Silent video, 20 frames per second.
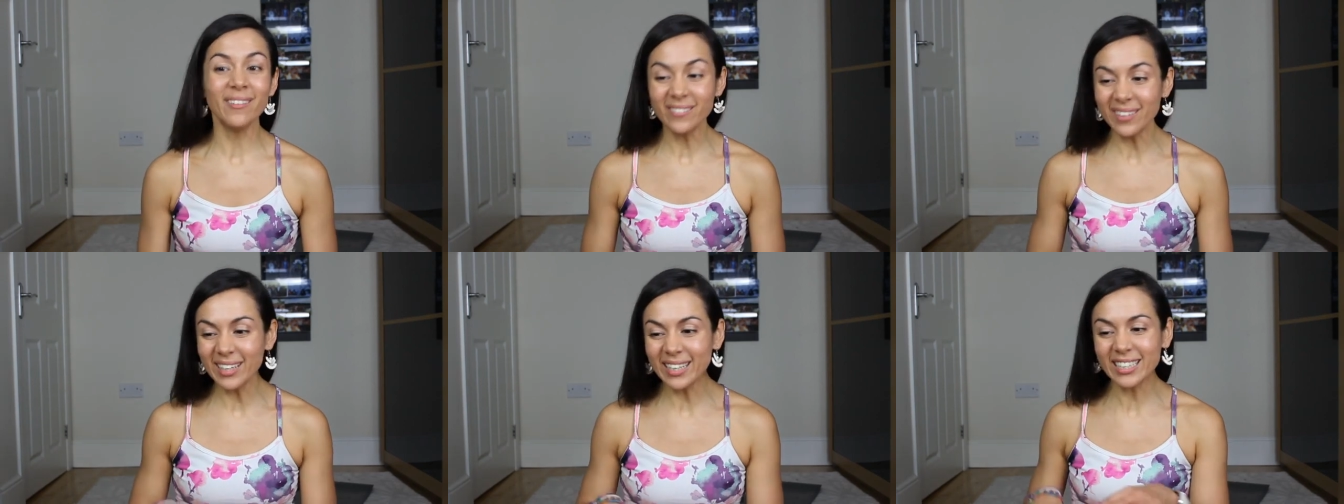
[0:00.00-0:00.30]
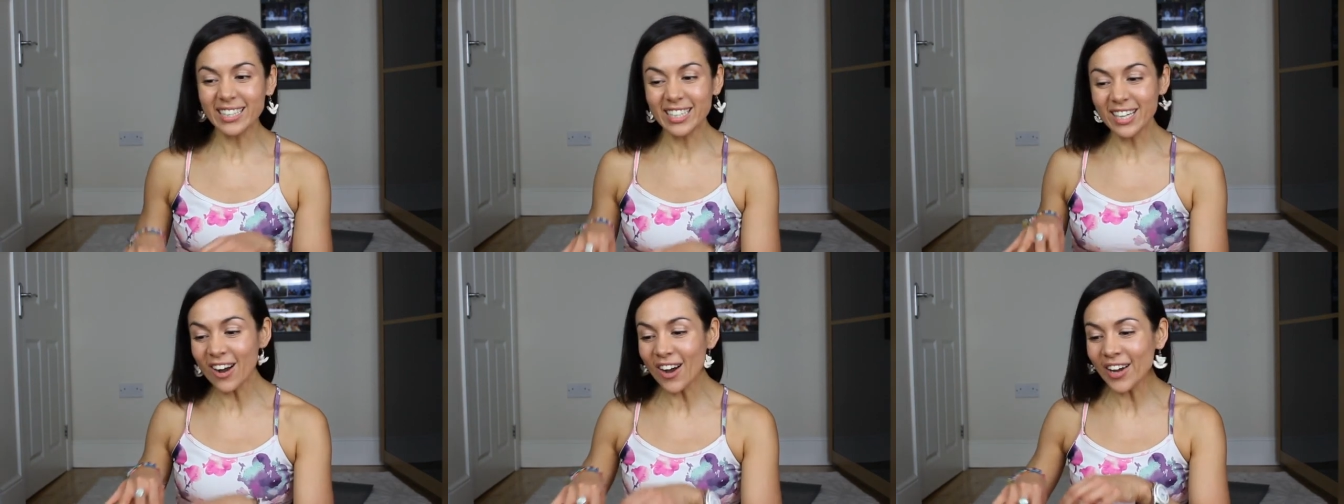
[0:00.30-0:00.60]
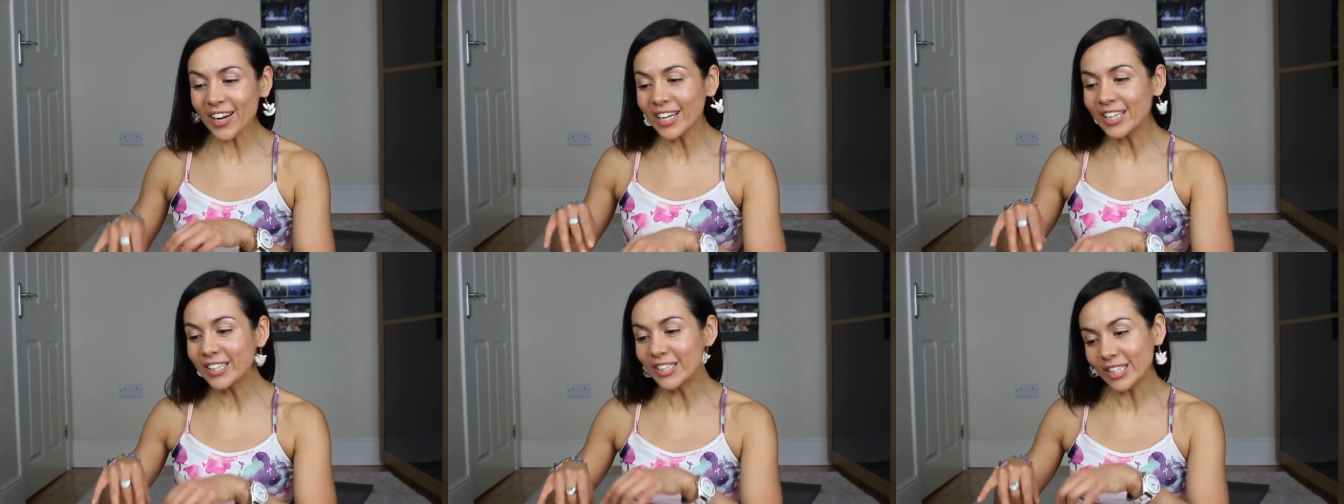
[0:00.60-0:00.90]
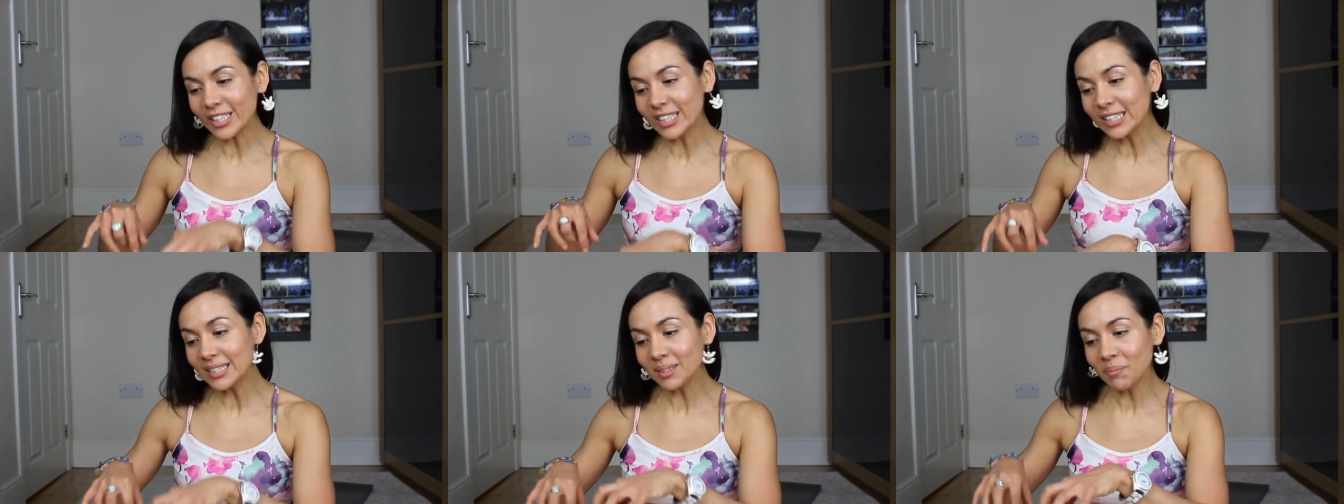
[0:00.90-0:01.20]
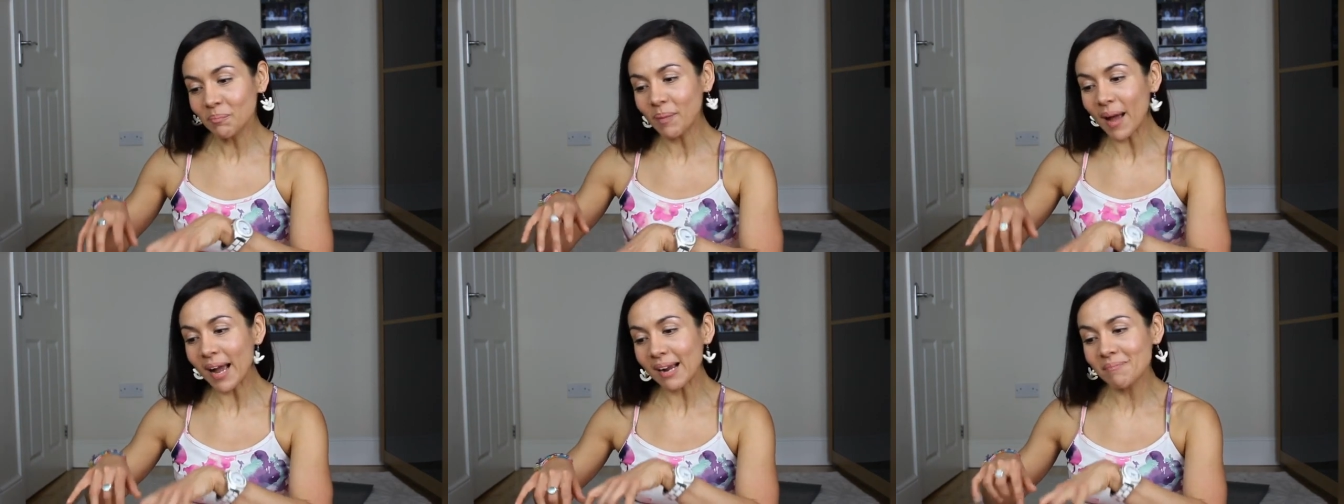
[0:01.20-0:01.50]
oh my god, I've got
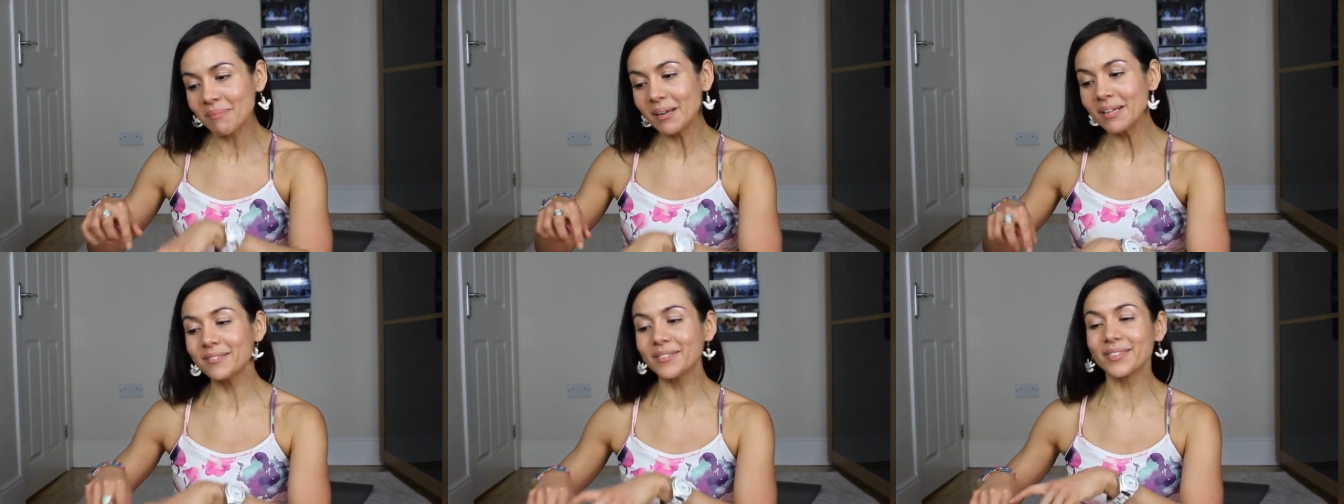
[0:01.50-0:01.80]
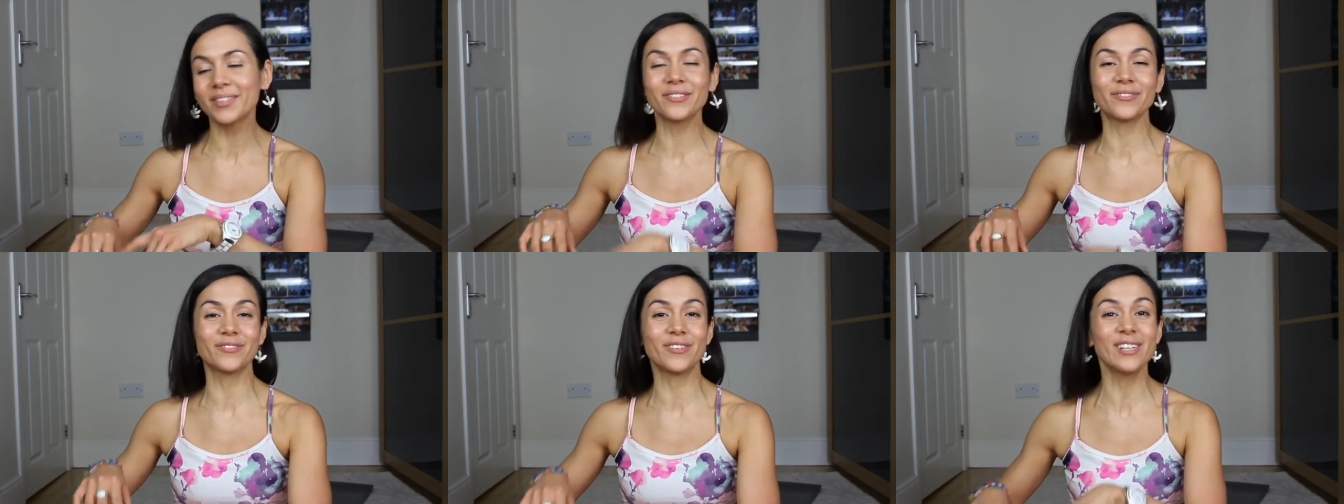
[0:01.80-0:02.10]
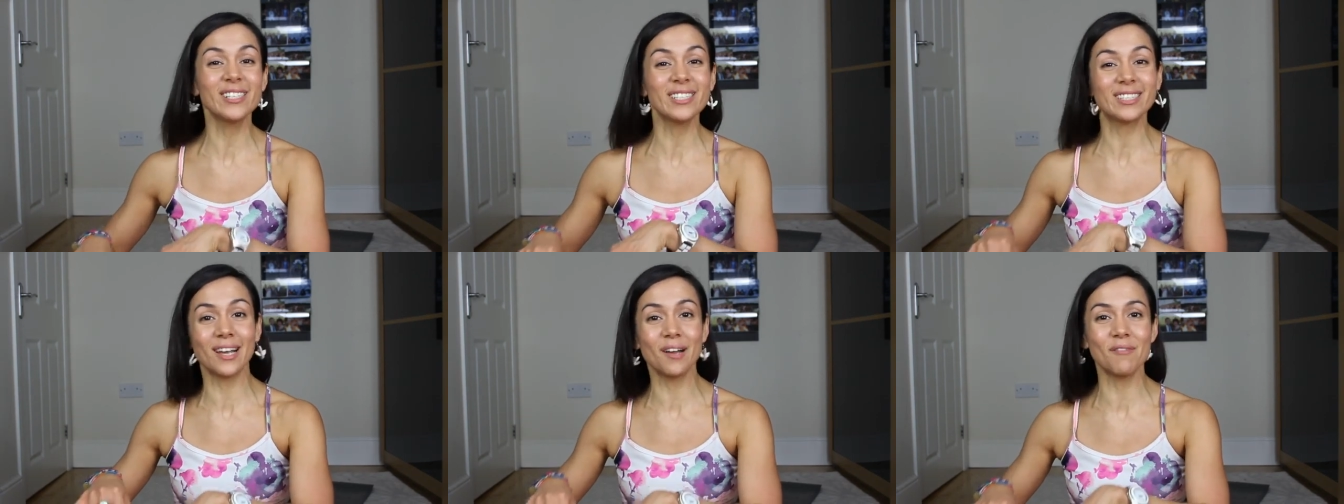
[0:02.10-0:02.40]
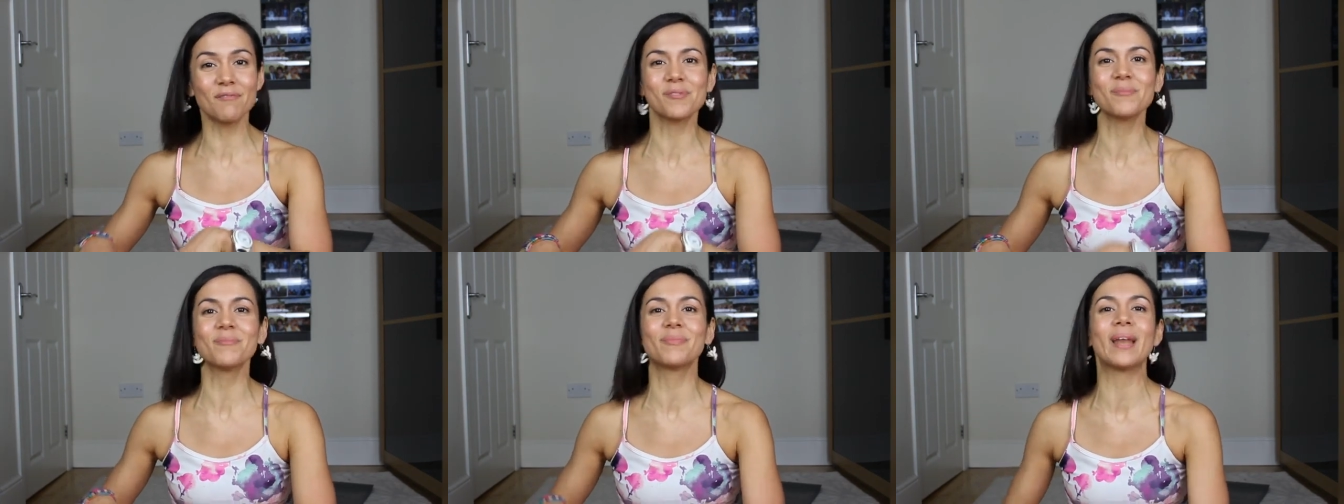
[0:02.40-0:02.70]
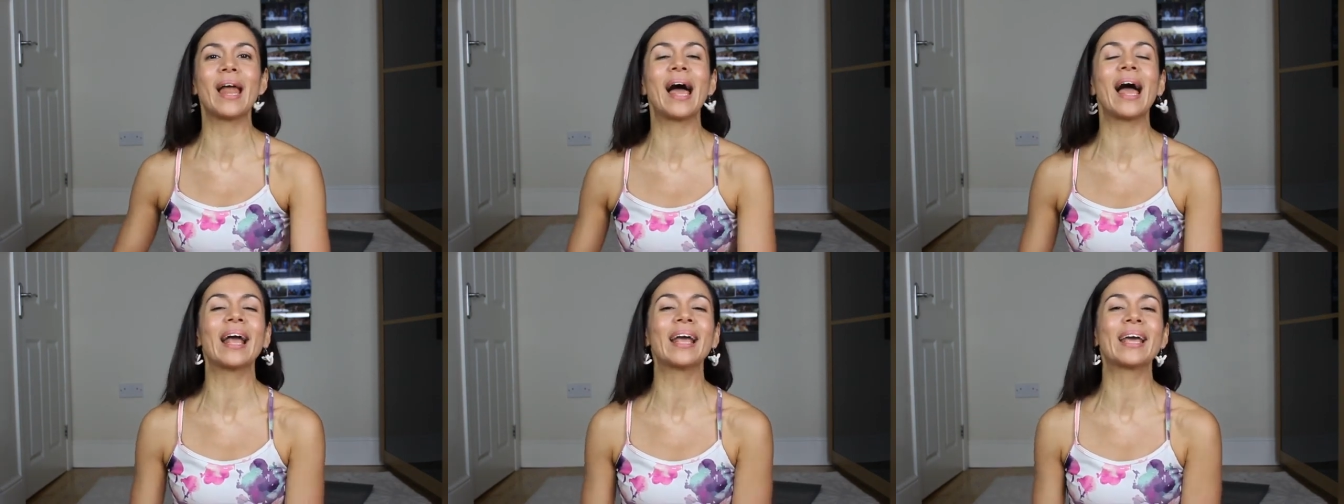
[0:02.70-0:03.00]
into back bend for the first time from
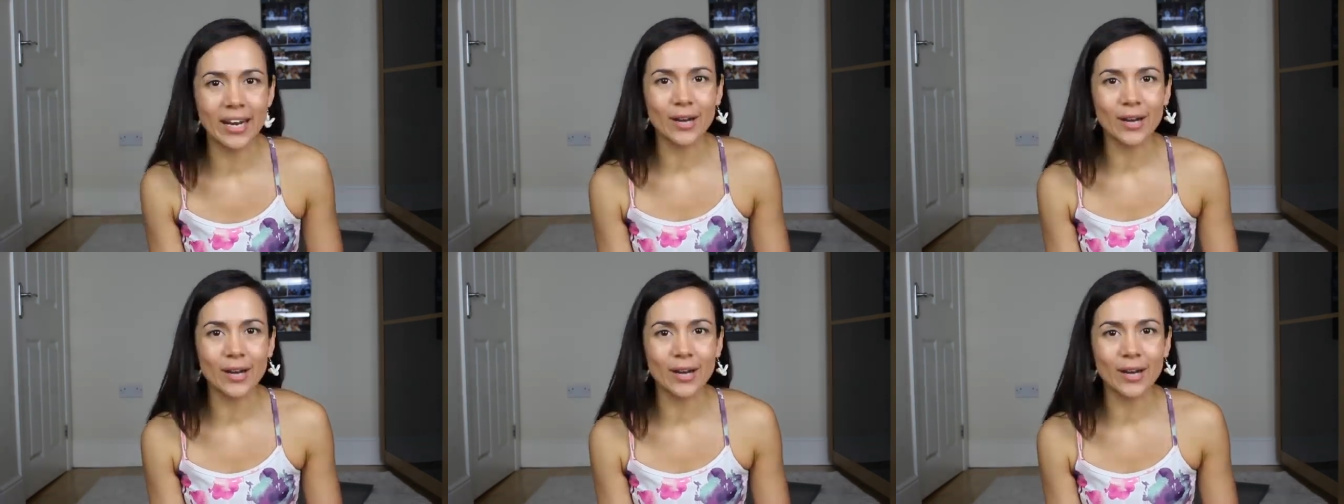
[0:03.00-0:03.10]
playing,